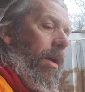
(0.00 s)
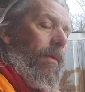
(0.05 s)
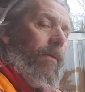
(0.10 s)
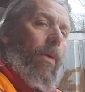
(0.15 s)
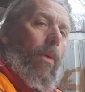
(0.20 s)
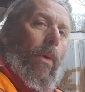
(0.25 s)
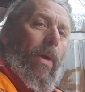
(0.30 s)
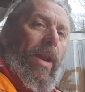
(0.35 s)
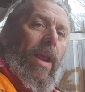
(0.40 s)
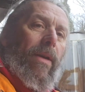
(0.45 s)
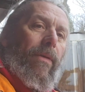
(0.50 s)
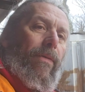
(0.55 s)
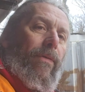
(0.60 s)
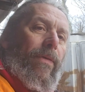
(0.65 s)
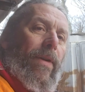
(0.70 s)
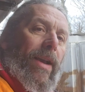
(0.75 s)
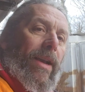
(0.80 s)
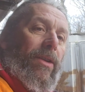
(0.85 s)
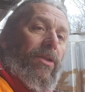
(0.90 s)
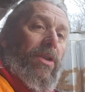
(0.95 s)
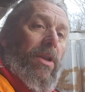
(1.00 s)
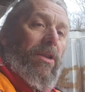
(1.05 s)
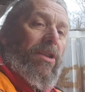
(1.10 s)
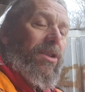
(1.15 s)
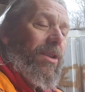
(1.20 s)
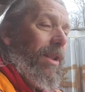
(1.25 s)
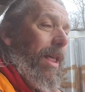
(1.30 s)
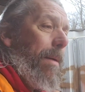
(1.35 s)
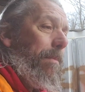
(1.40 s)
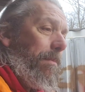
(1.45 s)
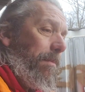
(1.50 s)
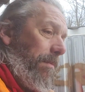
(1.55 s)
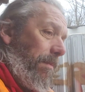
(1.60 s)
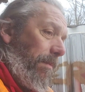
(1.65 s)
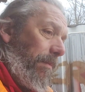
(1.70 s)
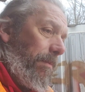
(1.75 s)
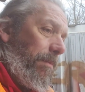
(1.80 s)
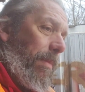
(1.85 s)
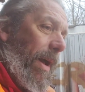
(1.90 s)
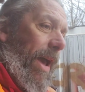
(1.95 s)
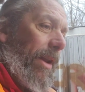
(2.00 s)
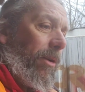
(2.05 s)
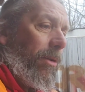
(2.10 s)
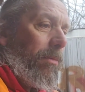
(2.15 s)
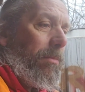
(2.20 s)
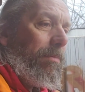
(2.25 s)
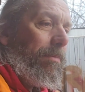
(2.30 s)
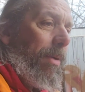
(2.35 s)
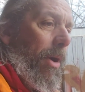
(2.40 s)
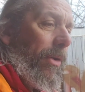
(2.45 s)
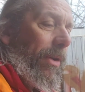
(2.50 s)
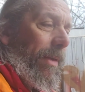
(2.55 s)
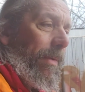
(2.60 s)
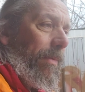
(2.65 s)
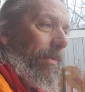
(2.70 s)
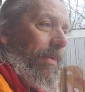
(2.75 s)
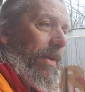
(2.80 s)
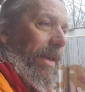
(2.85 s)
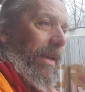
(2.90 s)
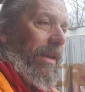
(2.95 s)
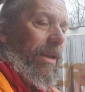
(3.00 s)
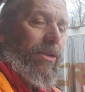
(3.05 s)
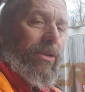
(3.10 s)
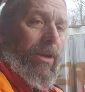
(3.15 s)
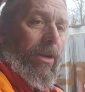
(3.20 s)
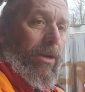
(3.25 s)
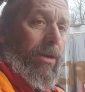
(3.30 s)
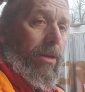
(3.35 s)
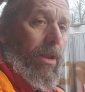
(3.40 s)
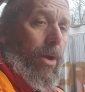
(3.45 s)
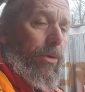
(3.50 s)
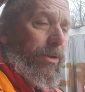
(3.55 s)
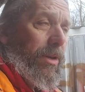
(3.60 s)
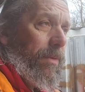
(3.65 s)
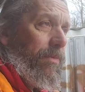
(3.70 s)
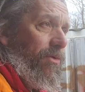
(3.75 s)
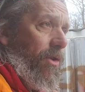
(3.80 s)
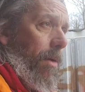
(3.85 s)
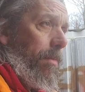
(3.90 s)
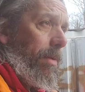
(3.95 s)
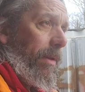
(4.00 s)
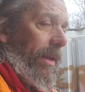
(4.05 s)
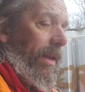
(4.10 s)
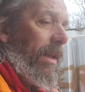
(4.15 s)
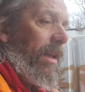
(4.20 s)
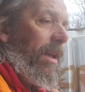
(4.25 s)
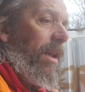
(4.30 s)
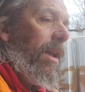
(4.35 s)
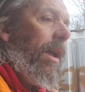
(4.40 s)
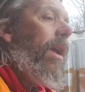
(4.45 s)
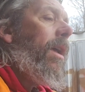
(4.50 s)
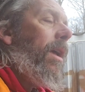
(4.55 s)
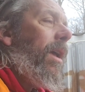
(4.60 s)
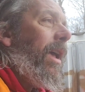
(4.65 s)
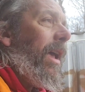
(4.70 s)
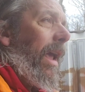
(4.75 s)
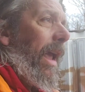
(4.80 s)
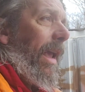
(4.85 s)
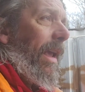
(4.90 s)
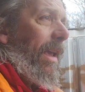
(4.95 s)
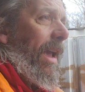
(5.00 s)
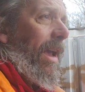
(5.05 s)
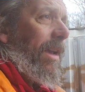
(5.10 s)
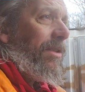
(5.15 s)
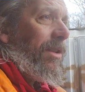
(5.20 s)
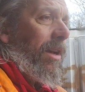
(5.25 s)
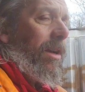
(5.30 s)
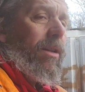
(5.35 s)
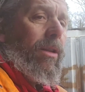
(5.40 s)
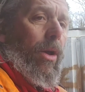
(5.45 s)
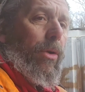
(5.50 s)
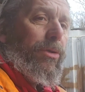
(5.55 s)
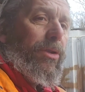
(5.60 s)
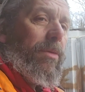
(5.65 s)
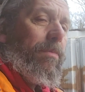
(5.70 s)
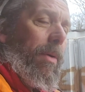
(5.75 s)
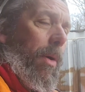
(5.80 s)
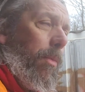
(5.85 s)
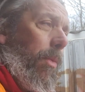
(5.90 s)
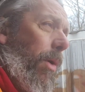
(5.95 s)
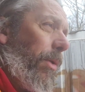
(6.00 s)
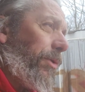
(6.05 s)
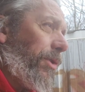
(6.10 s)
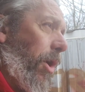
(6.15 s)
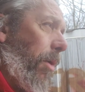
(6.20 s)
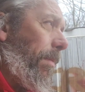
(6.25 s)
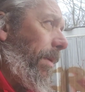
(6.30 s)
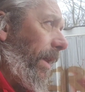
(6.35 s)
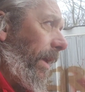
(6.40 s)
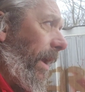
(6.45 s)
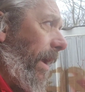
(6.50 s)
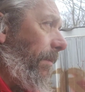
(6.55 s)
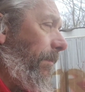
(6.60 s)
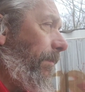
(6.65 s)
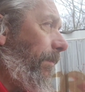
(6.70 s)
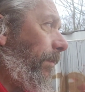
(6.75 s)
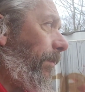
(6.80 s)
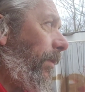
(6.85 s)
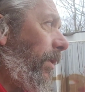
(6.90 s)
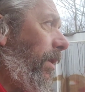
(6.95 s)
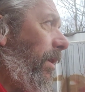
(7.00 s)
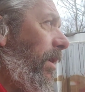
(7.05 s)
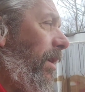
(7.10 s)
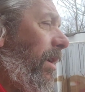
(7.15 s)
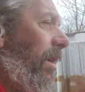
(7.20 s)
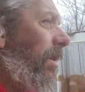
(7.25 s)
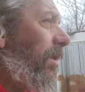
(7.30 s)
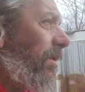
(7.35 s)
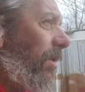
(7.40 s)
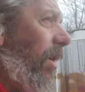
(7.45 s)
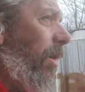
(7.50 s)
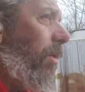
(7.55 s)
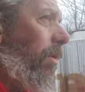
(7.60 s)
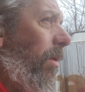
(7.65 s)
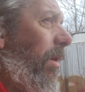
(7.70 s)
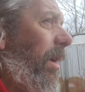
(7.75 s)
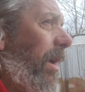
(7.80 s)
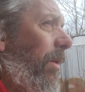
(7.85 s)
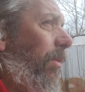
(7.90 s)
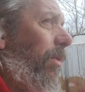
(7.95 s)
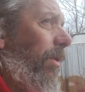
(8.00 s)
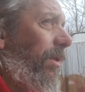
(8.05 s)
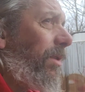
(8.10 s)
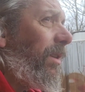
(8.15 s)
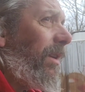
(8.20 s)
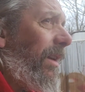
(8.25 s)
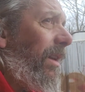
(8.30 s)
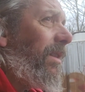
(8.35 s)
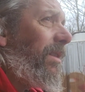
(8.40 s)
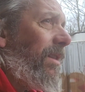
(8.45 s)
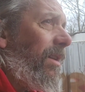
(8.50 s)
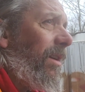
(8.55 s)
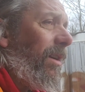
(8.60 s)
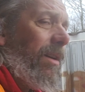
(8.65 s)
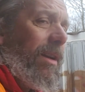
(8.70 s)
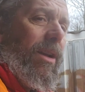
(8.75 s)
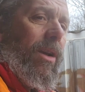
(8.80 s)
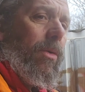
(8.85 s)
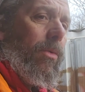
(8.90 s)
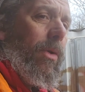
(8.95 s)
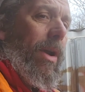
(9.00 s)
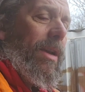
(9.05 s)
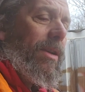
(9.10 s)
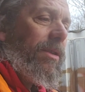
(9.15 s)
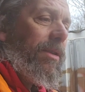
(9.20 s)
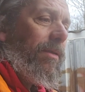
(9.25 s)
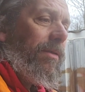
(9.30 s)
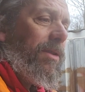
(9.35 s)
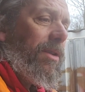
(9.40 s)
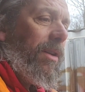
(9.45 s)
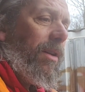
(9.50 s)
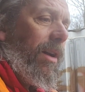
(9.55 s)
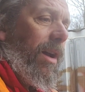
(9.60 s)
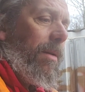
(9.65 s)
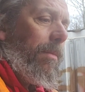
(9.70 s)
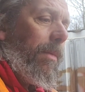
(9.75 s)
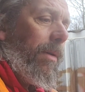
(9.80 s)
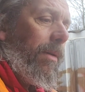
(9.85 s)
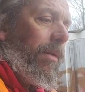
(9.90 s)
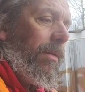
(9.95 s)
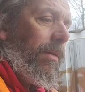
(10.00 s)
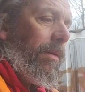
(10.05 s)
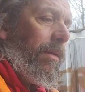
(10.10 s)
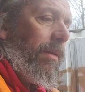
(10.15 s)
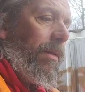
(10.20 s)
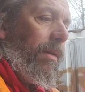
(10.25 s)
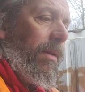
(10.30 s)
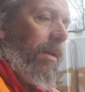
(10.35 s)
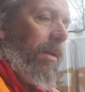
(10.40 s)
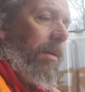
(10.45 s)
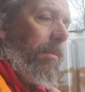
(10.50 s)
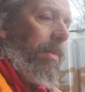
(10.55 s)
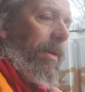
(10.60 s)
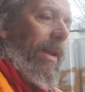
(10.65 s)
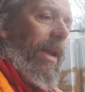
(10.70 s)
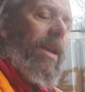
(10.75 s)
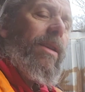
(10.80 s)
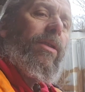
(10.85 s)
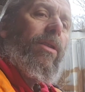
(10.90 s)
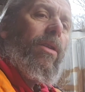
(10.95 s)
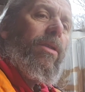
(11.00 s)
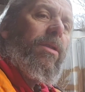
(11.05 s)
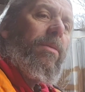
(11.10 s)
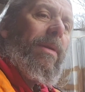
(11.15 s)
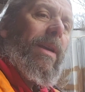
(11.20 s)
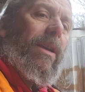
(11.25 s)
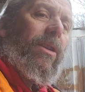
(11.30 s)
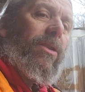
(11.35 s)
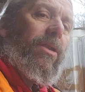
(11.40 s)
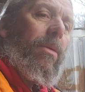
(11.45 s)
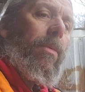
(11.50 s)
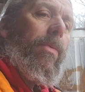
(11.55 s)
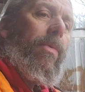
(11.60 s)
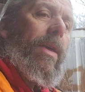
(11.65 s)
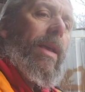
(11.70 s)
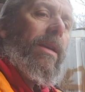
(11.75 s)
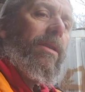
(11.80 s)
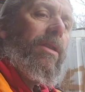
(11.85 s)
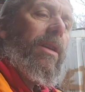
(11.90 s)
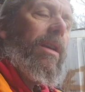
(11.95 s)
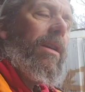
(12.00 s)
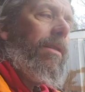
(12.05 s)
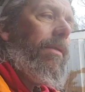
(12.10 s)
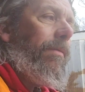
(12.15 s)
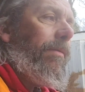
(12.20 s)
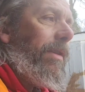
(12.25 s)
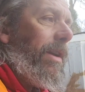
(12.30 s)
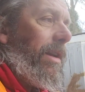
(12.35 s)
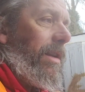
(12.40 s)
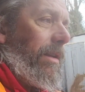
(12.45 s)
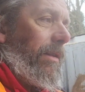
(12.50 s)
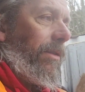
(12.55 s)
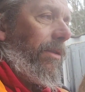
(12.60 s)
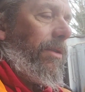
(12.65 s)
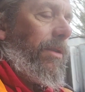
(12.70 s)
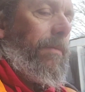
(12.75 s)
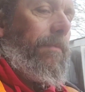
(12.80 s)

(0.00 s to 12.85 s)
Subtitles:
for when I fix the slam panel bonnet thingy so it closes properly, in case it closes but won't open again. So it wasn't an entire waste of time, but it is going to make some things inconvenient.